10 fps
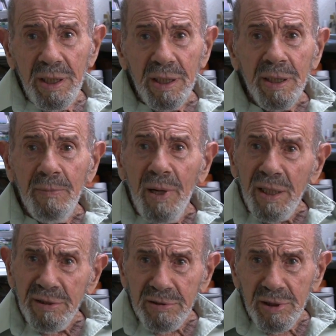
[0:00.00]
in a
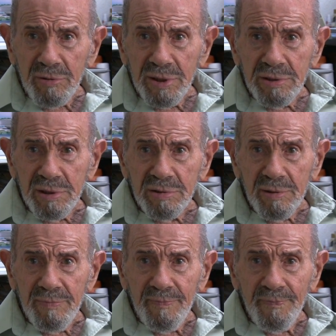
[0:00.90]
monetary
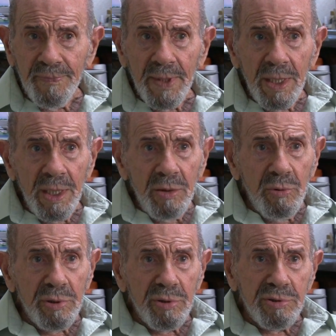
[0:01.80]
system
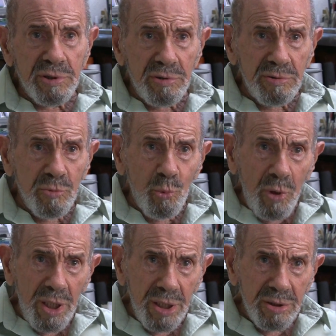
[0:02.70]
where there are certain
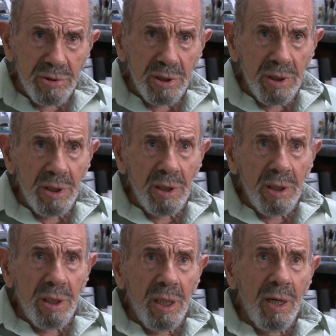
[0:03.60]
ways
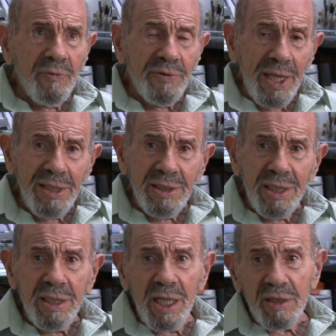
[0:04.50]
of
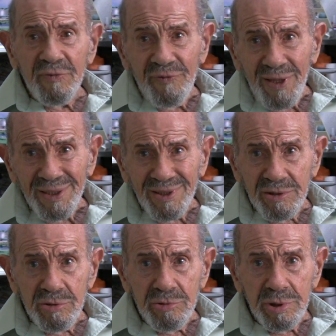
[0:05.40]
gaining
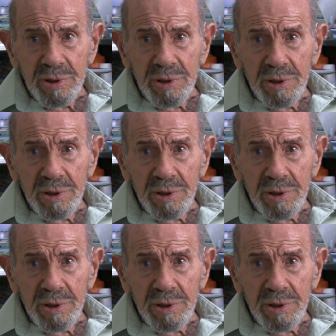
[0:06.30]
advantage.